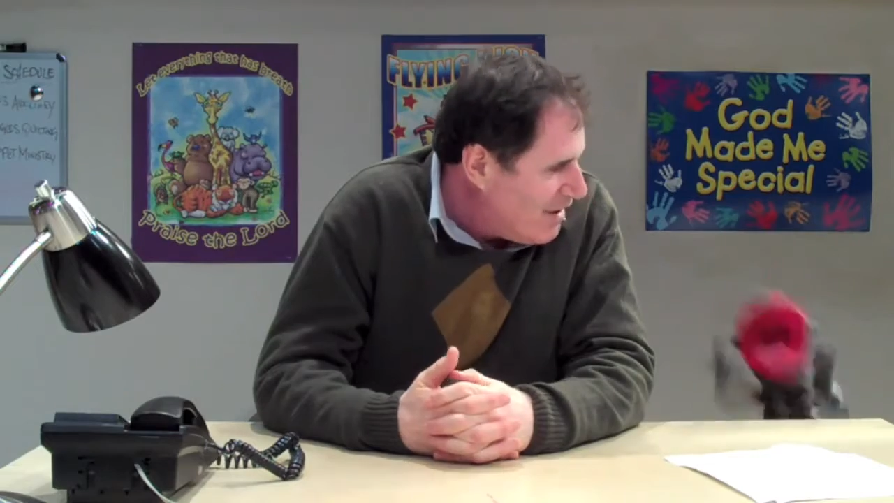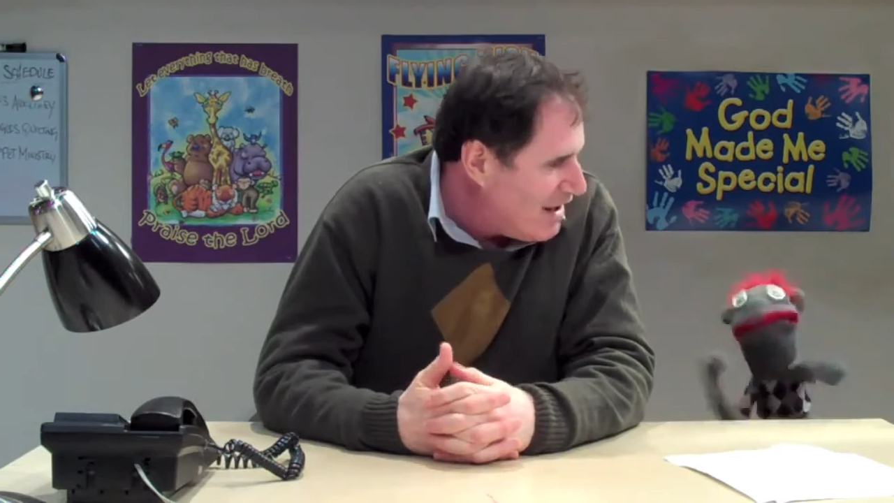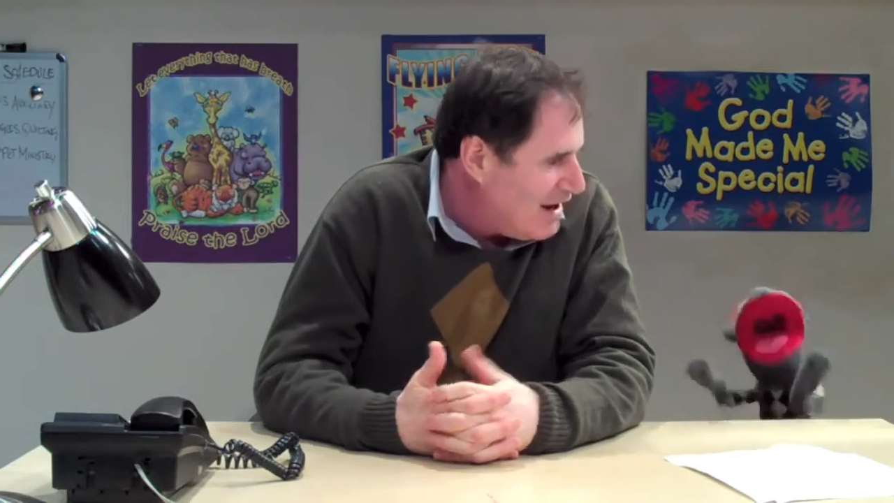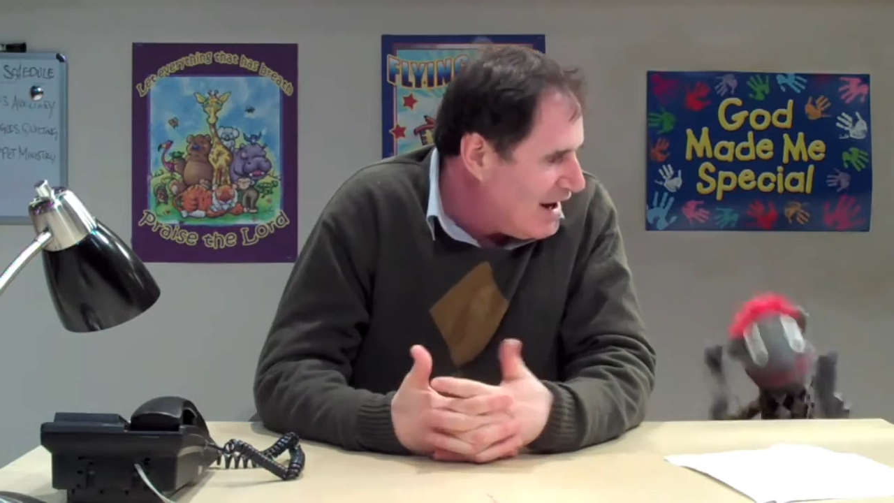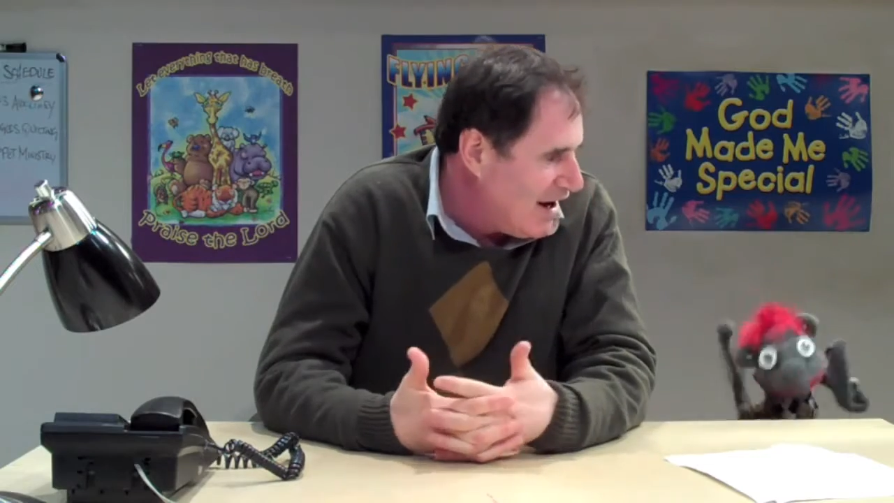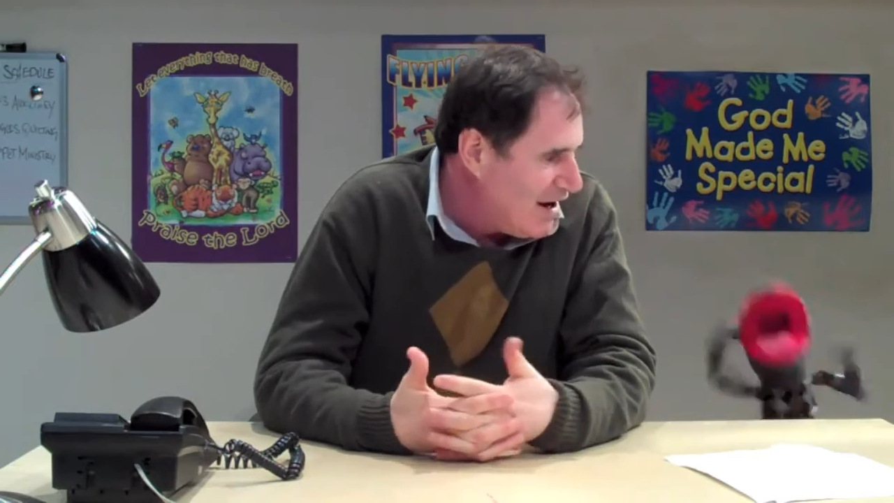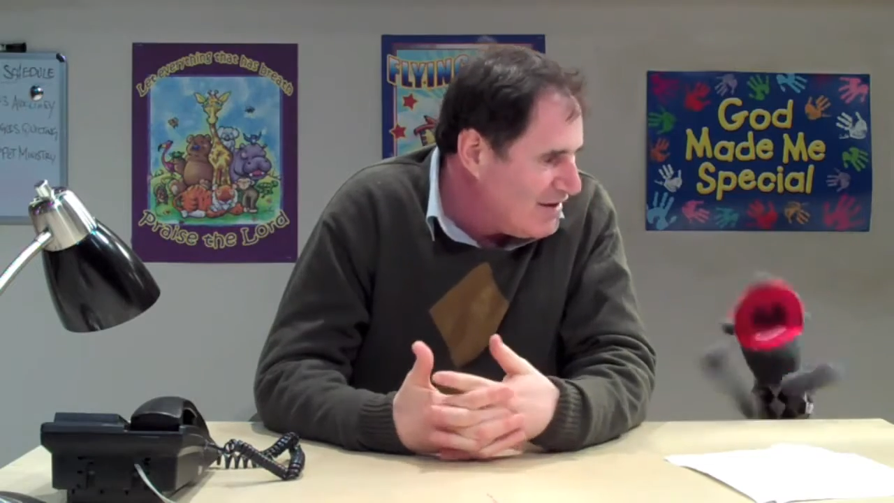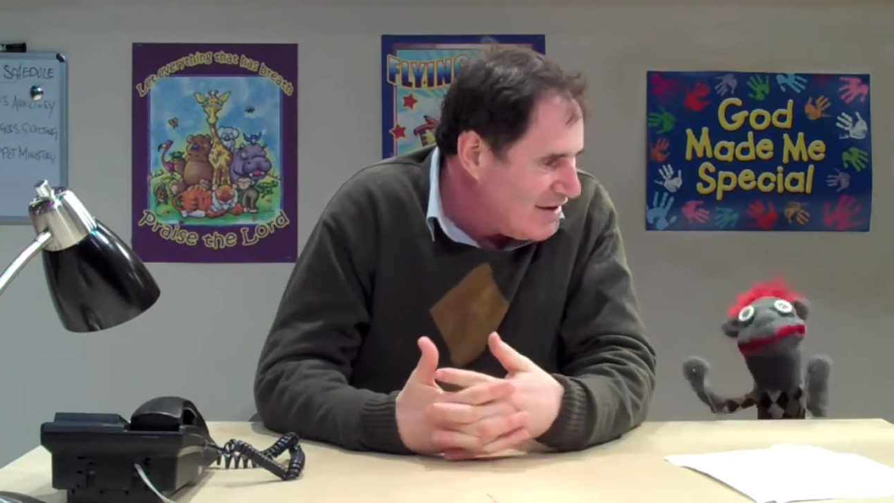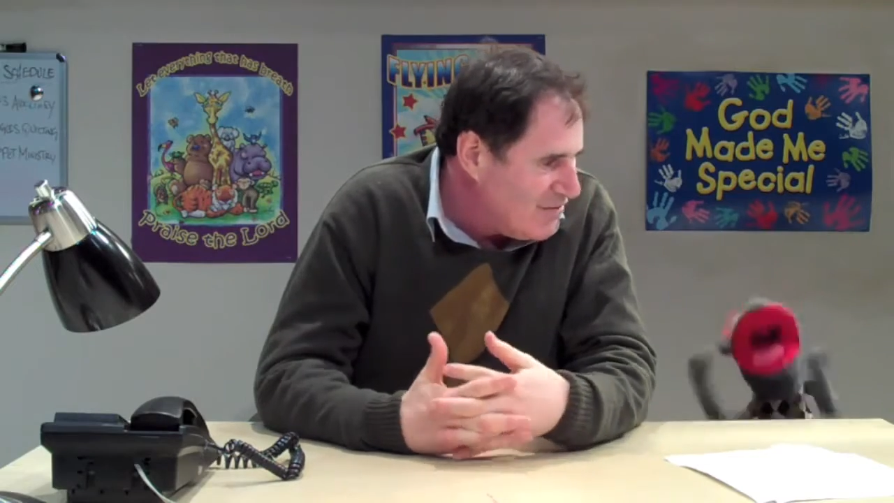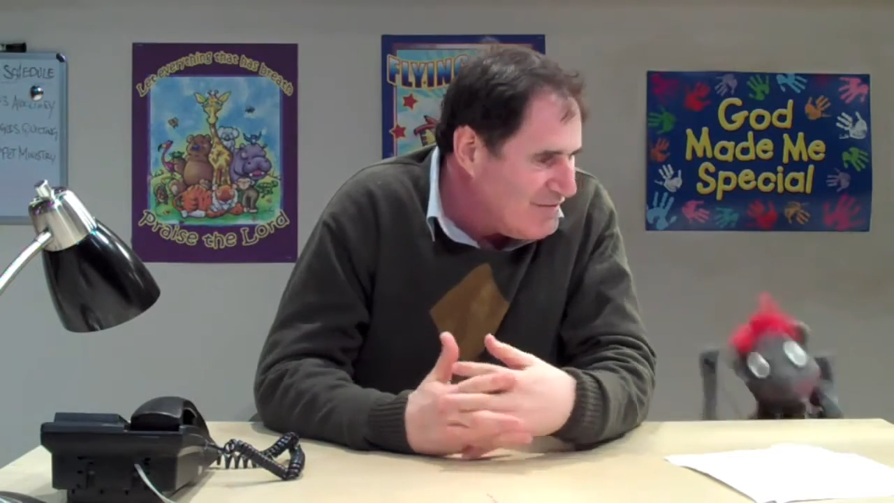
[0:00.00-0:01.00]
Funny,
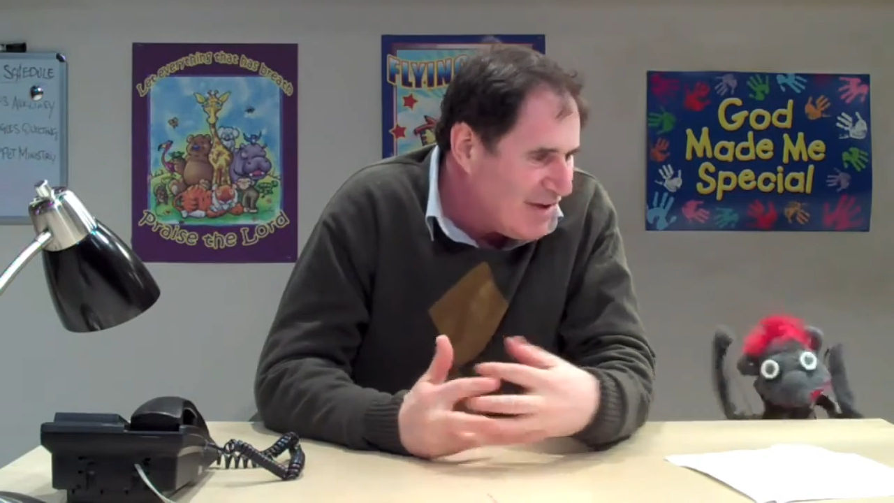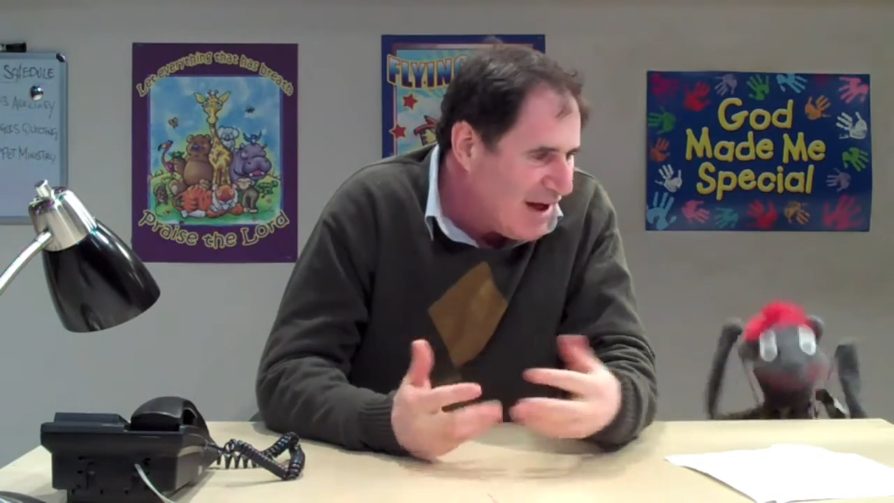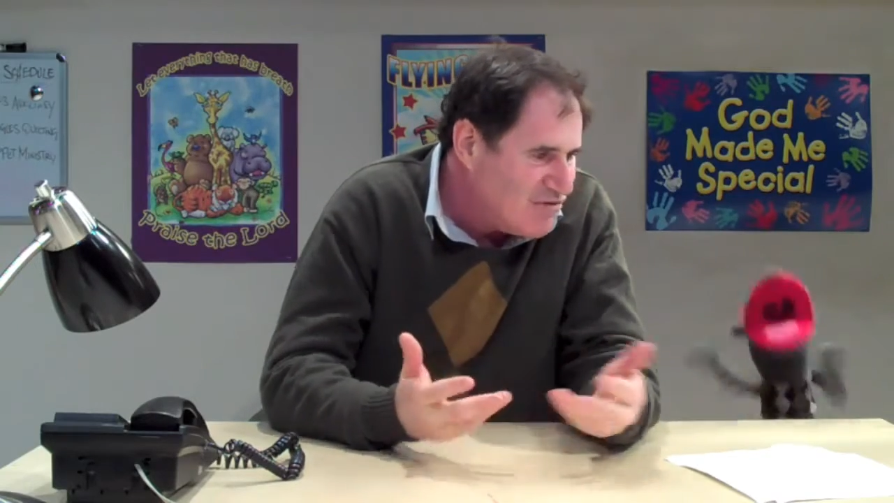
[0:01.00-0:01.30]
sexy,